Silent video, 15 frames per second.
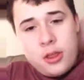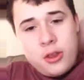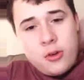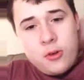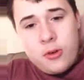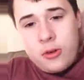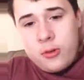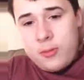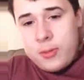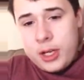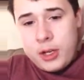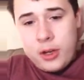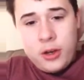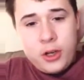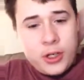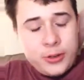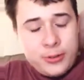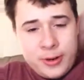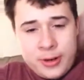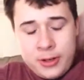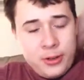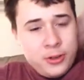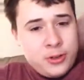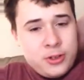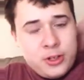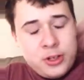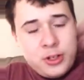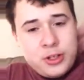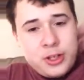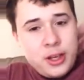me. My New Year's
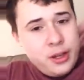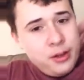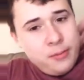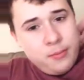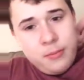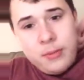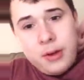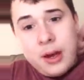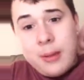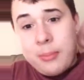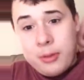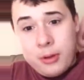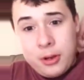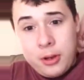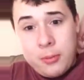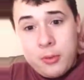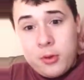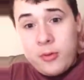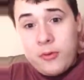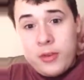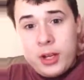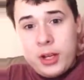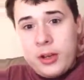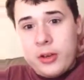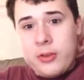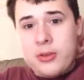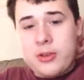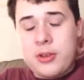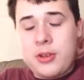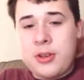resolution is uploading more
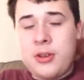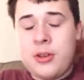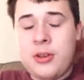videos.